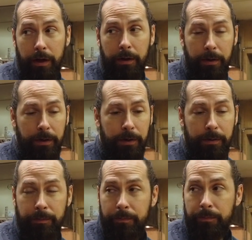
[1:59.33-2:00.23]
Um,
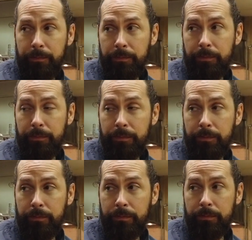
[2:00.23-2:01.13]
do you ever make a
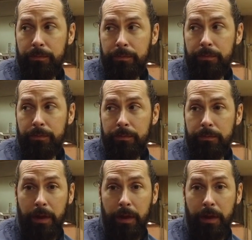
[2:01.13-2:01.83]
three tier cake?